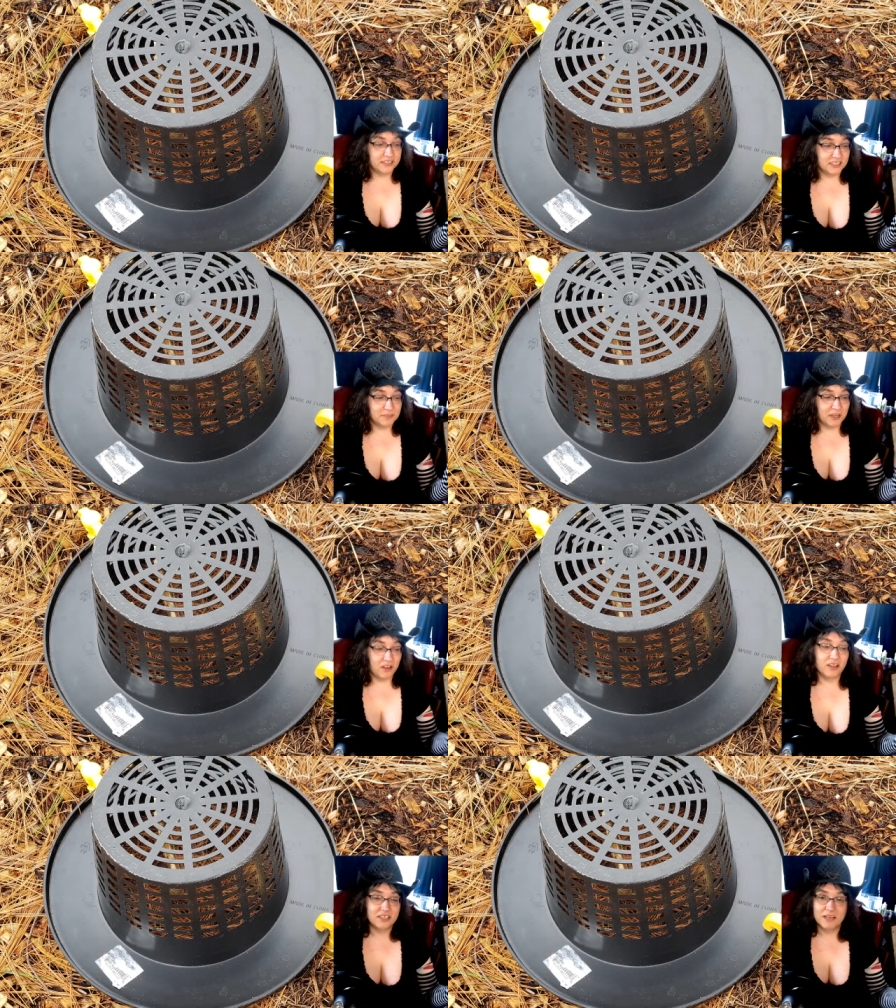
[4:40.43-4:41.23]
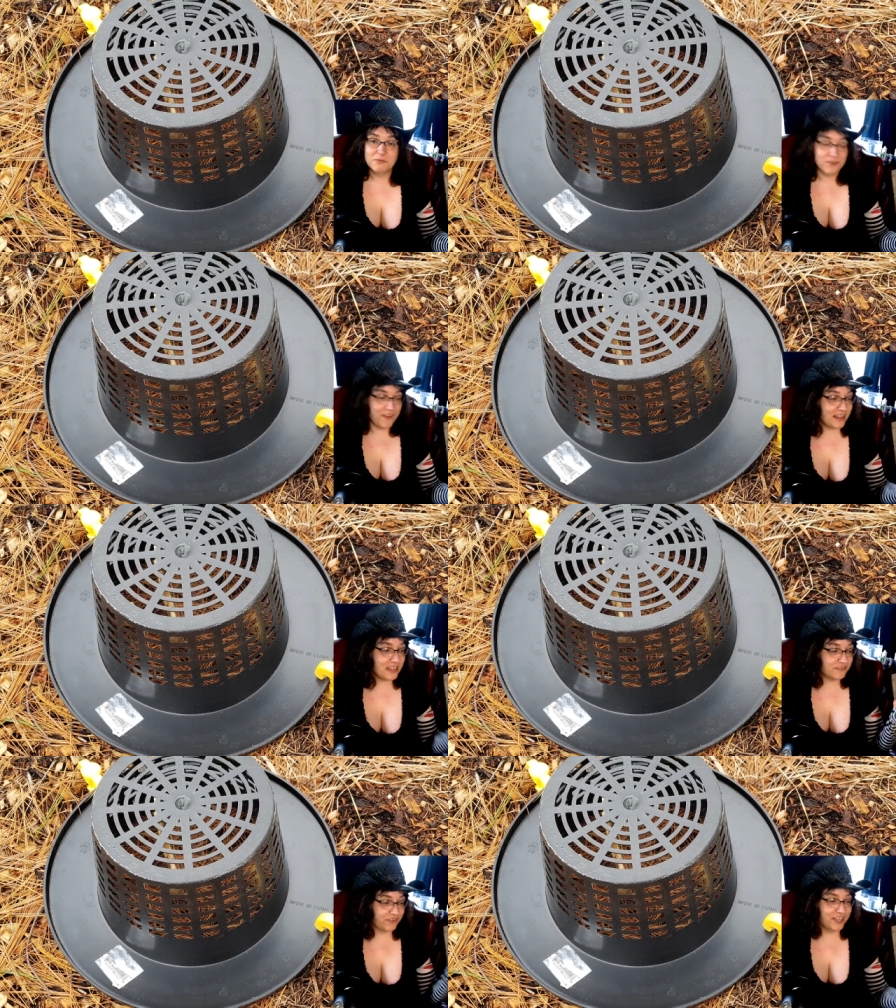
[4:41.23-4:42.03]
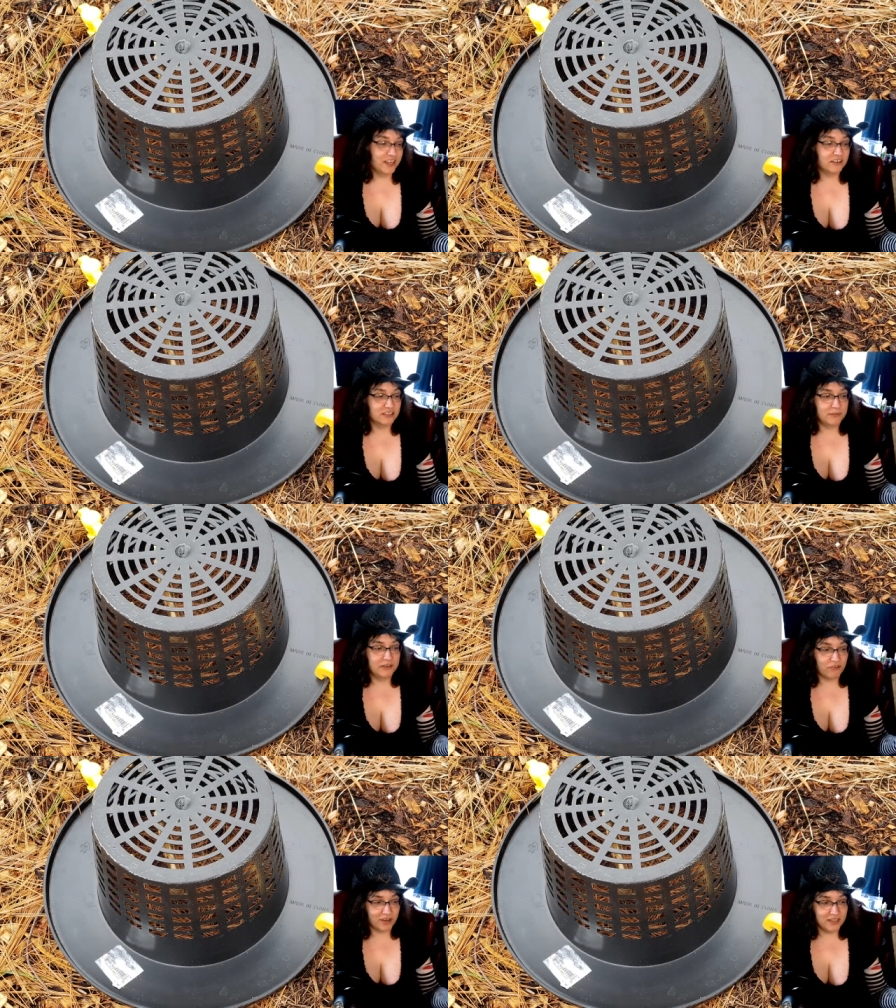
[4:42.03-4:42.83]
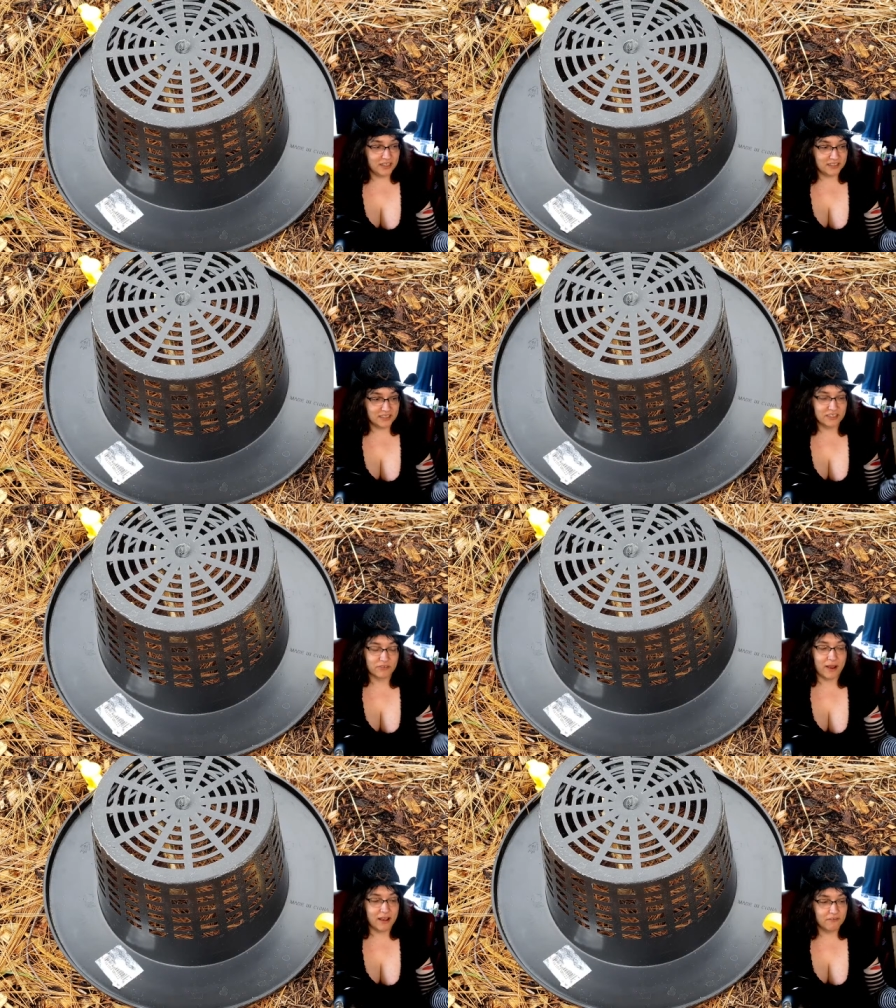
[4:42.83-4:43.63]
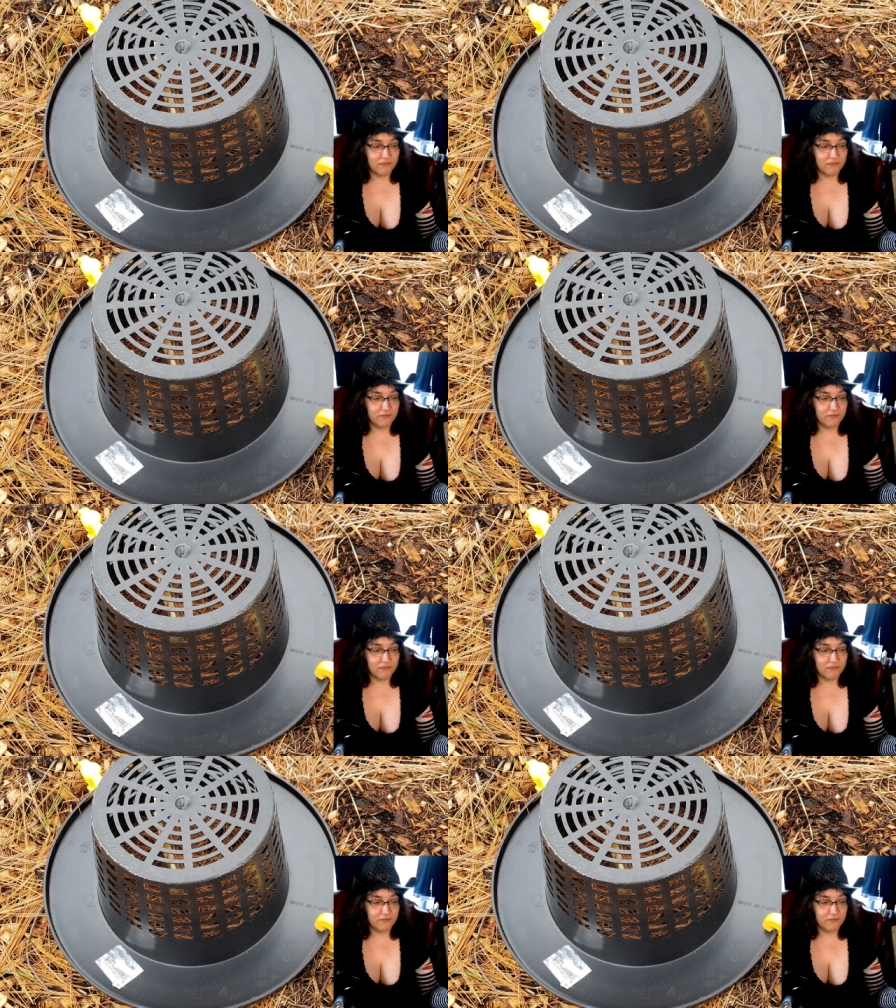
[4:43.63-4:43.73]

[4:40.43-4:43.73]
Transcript: system in a long time. So I've had these for years. I've been trucking these things around